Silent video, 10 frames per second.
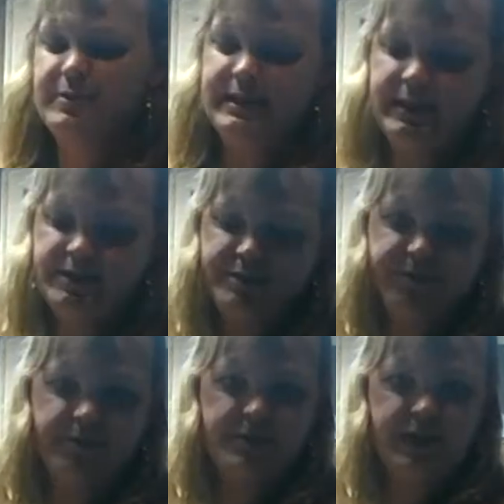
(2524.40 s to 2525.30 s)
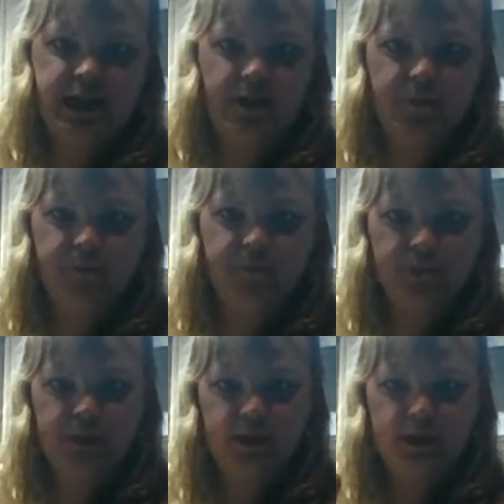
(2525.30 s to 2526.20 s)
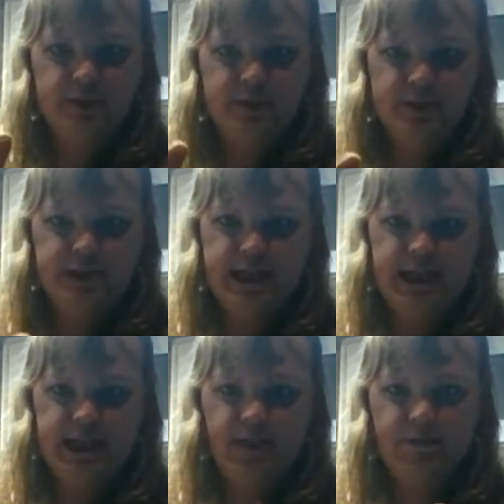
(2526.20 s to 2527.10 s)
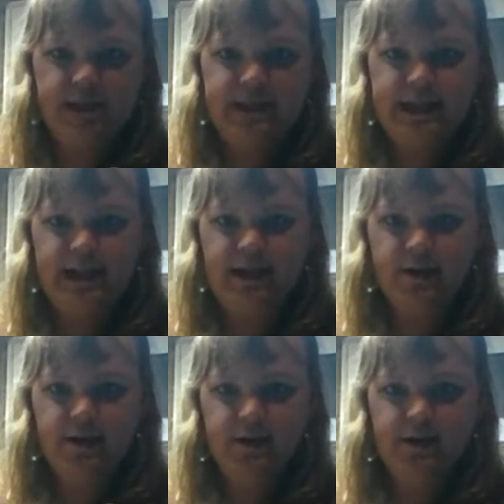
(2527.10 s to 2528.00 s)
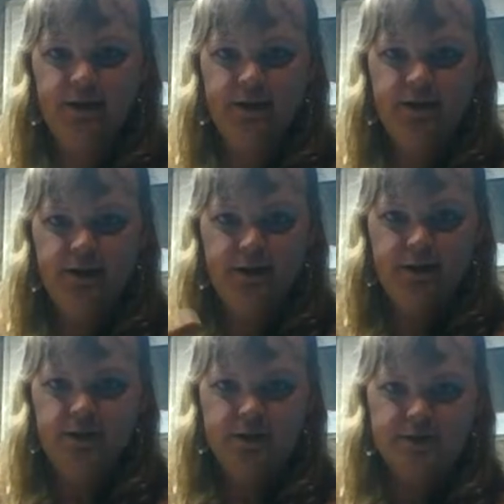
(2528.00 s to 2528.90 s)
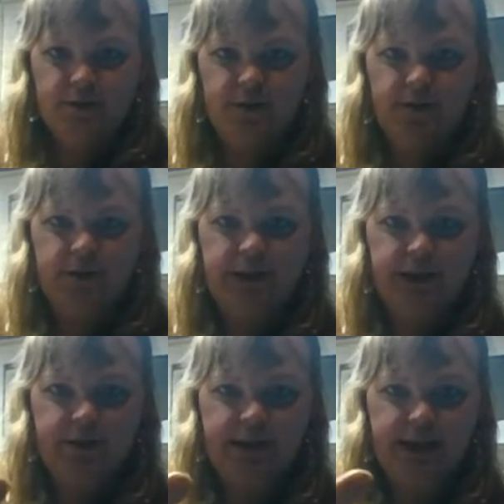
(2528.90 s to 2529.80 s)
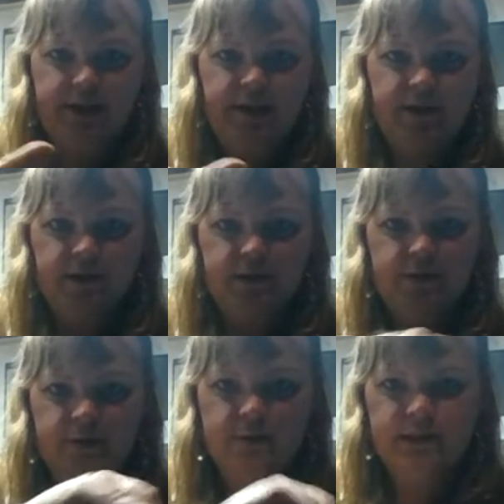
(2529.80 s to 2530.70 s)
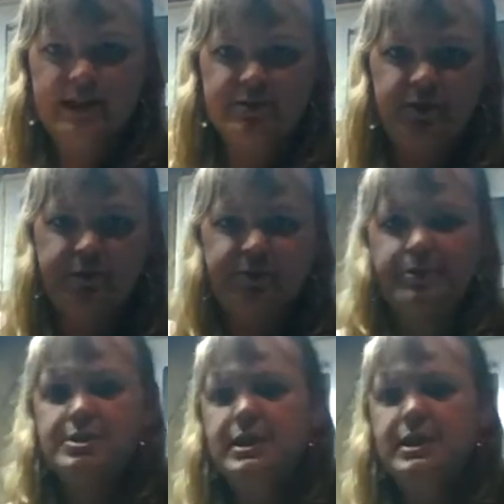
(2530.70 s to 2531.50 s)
right now is the first coat. So you see that yellow right there. This whole yellow right here, that's only first